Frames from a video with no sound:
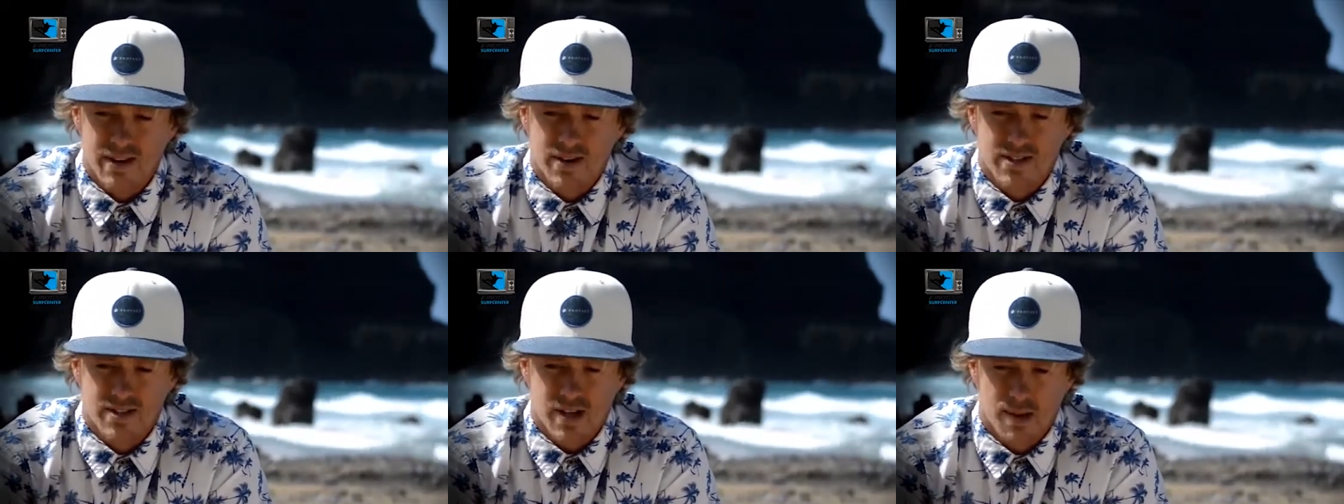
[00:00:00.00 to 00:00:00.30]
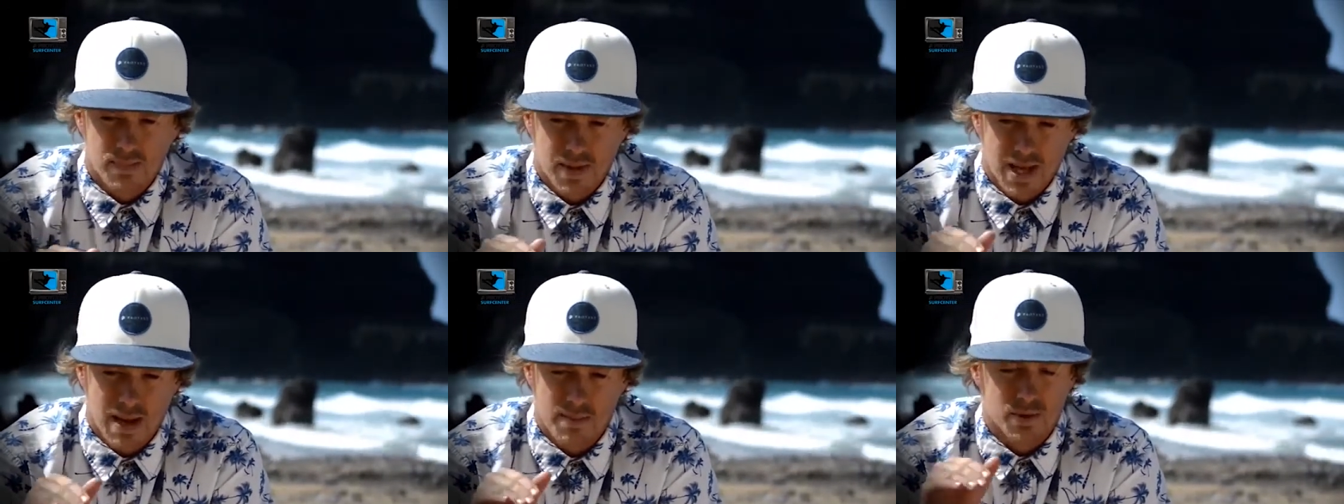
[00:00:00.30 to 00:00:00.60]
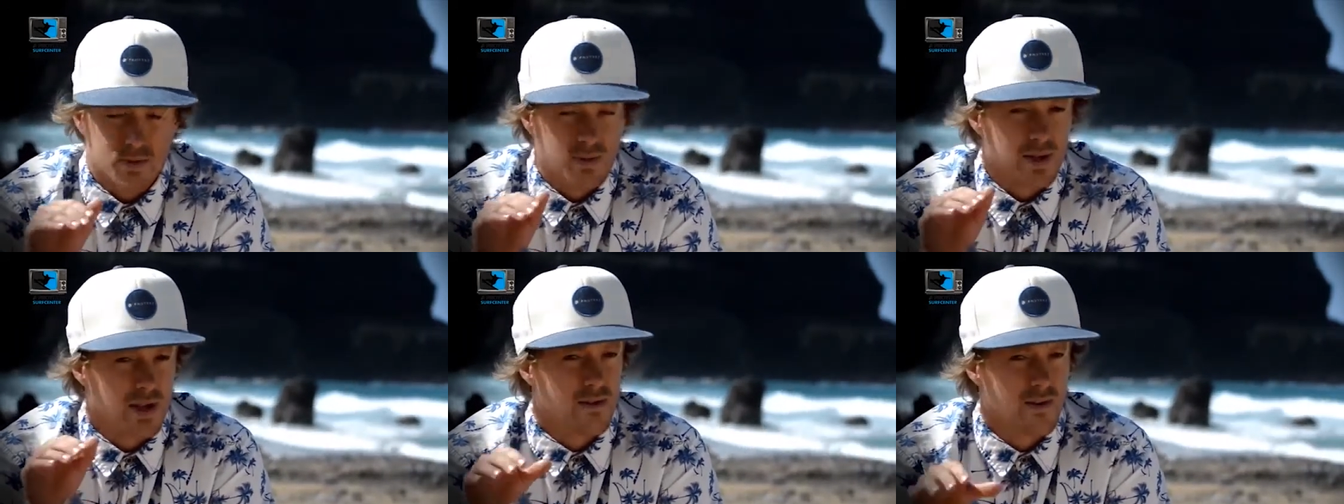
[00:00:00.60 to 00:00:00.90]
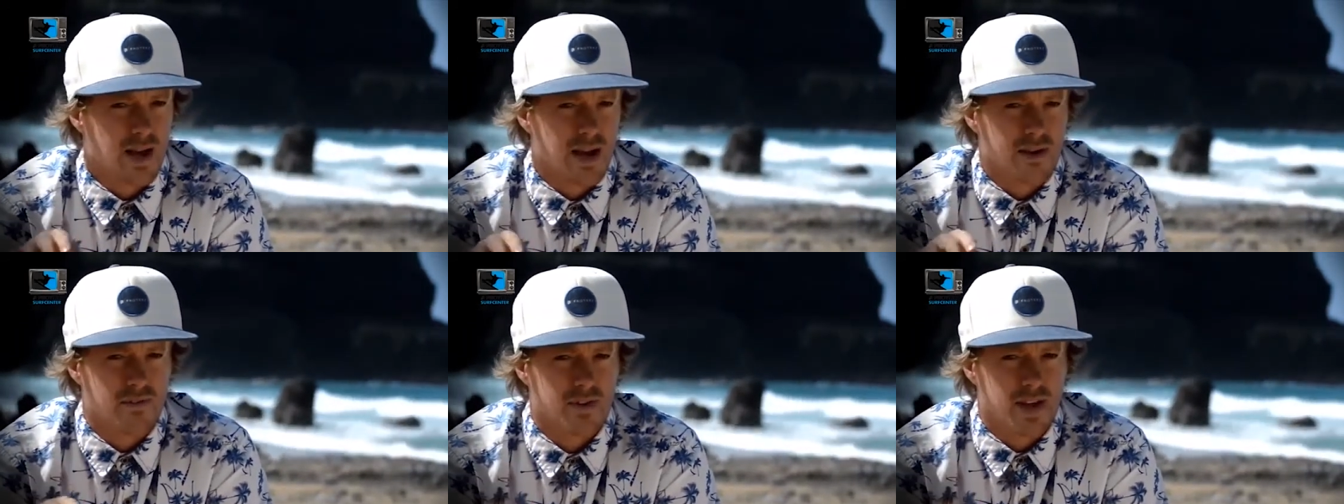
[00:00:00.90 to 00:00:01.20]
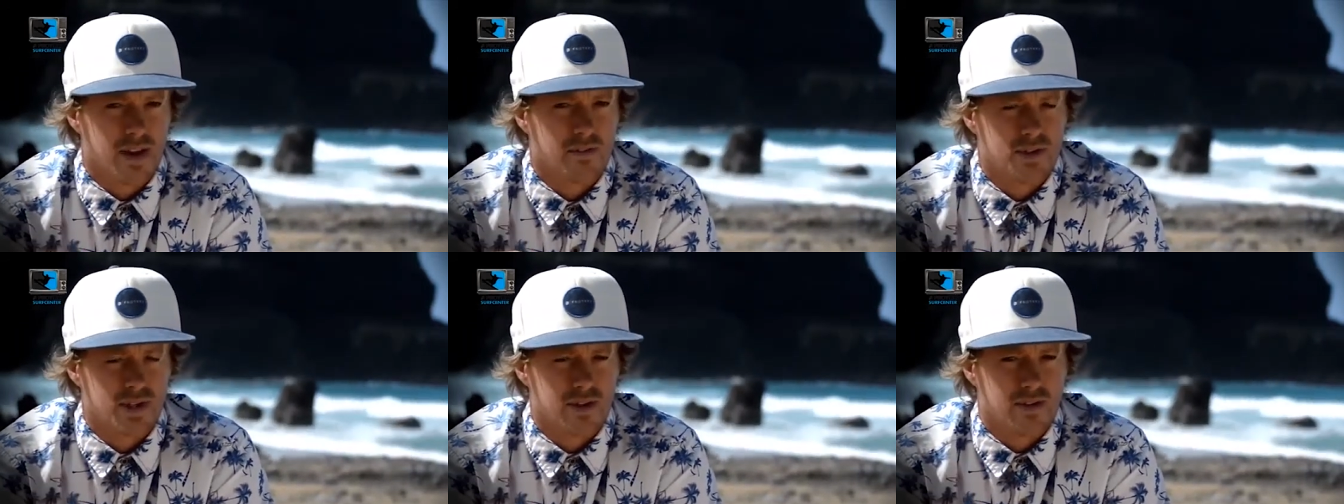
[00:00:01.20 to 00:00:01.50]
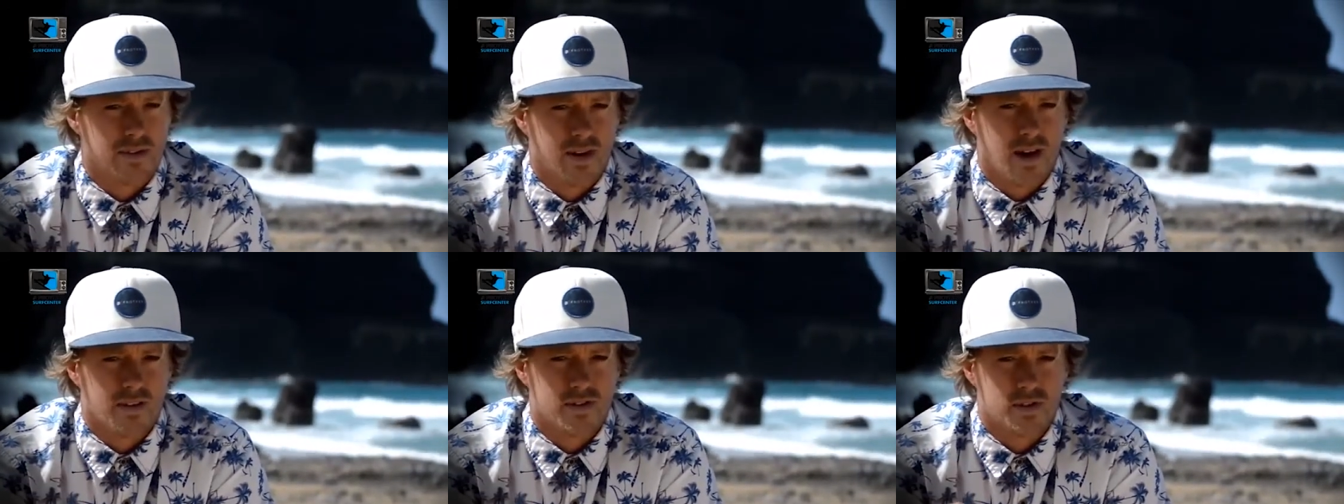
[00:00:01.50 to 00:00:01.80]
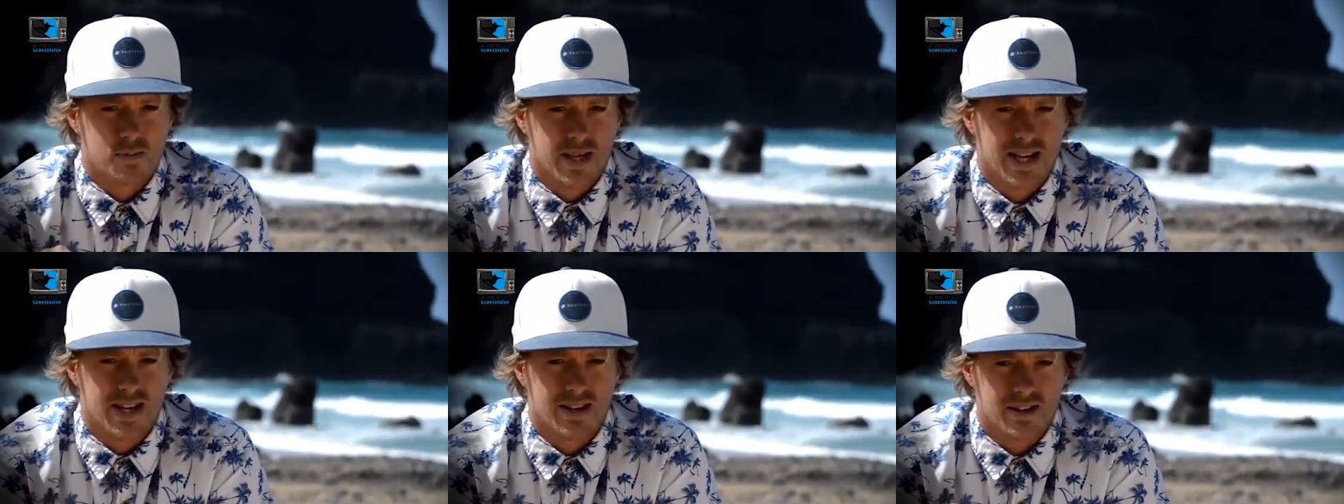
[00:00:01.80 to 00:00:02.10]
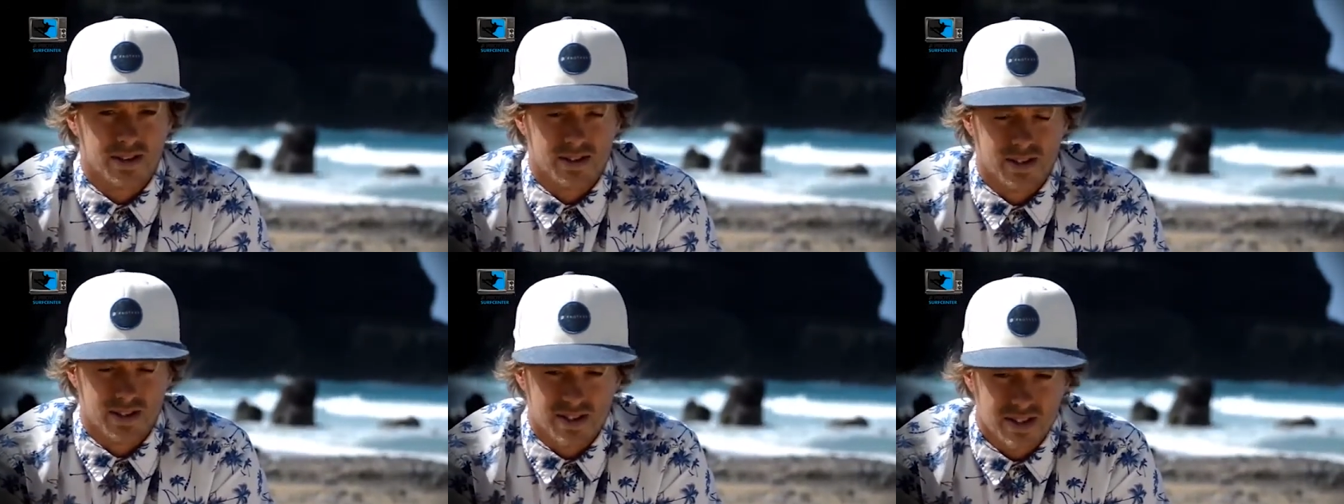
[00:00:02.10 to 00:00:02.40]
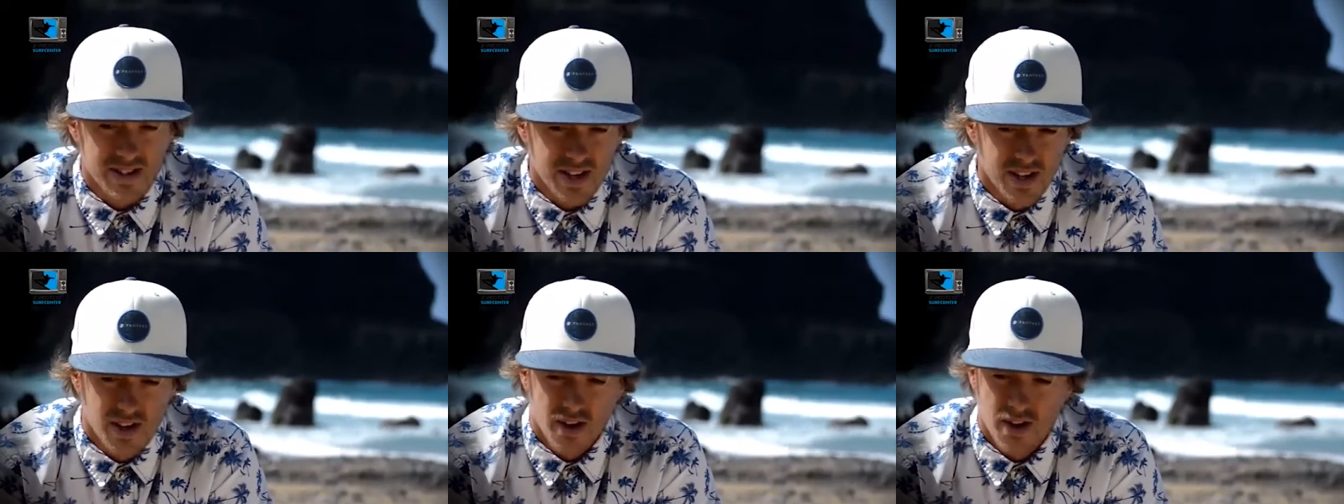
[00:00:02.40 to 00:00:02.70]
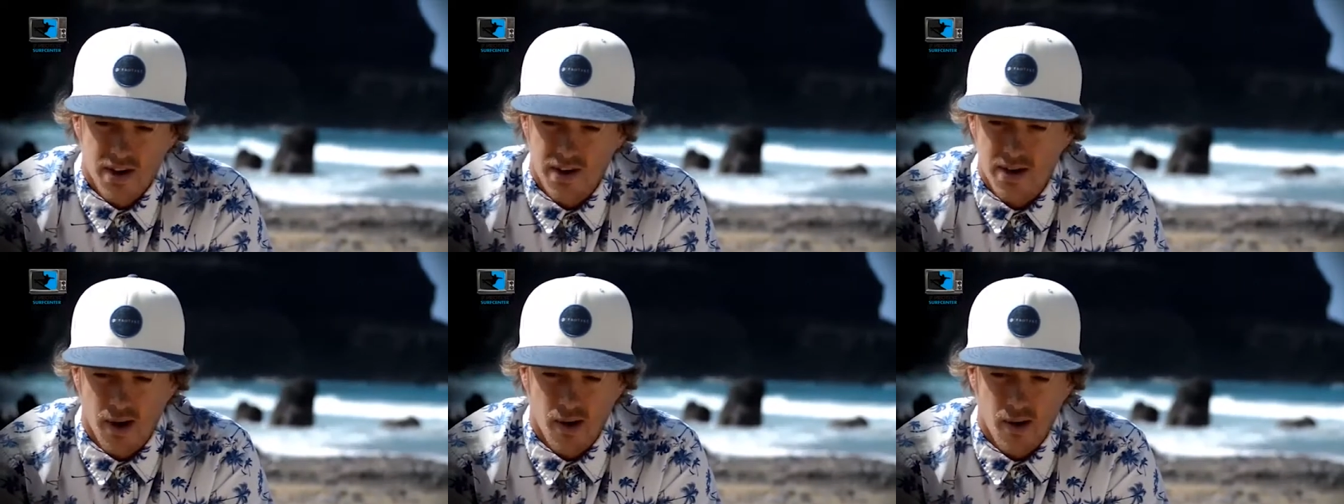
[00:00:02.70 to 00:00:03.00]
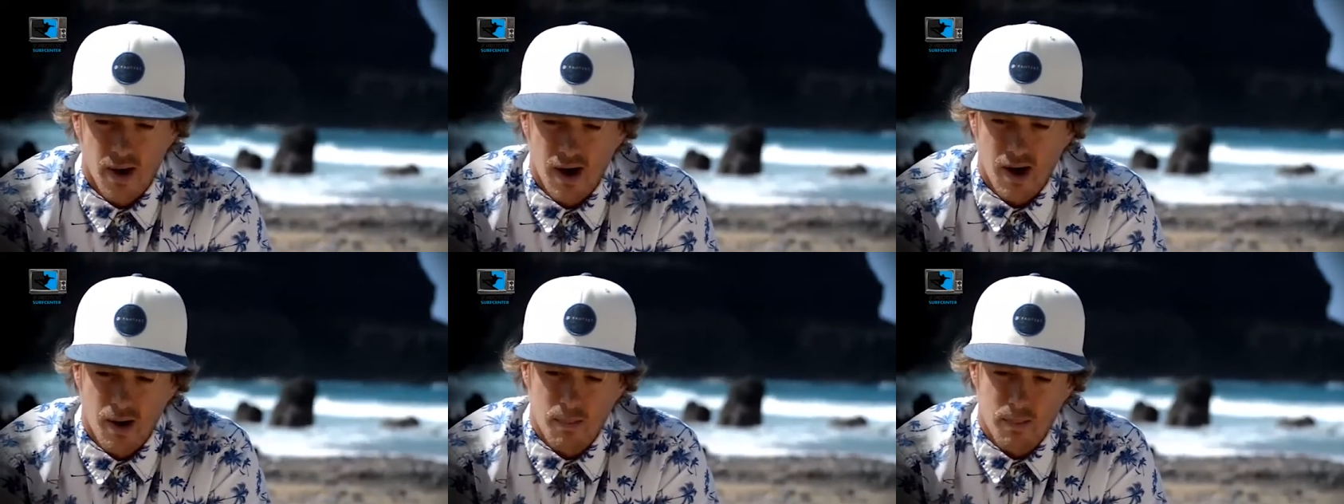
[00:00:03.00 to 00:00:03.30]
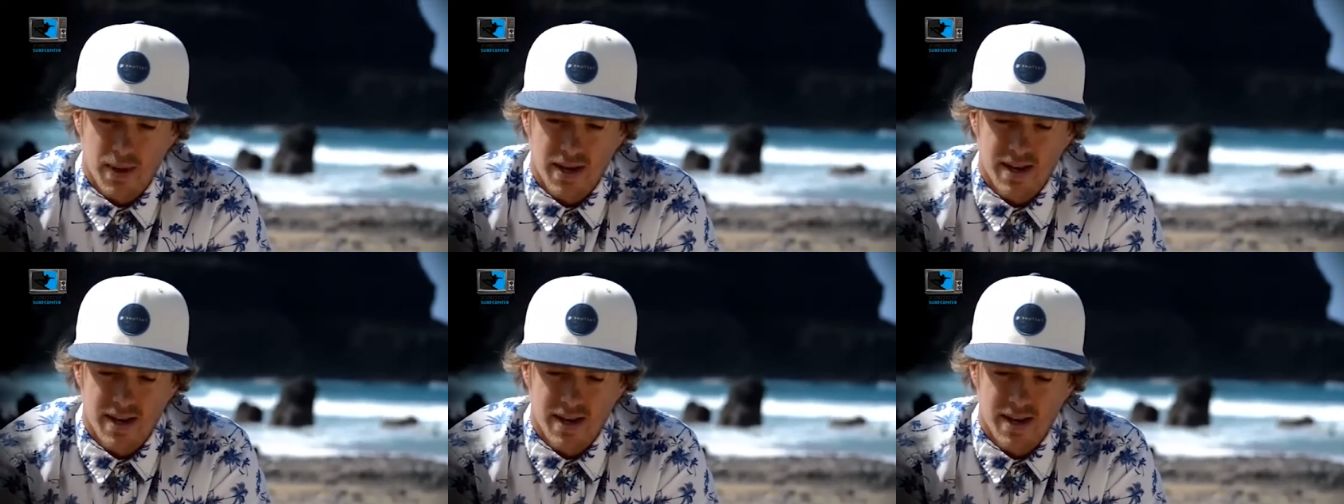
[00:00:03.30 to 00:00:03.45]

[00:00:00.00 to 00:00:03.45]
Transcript: or sometimes when the wave gives you enough speed, you just go up.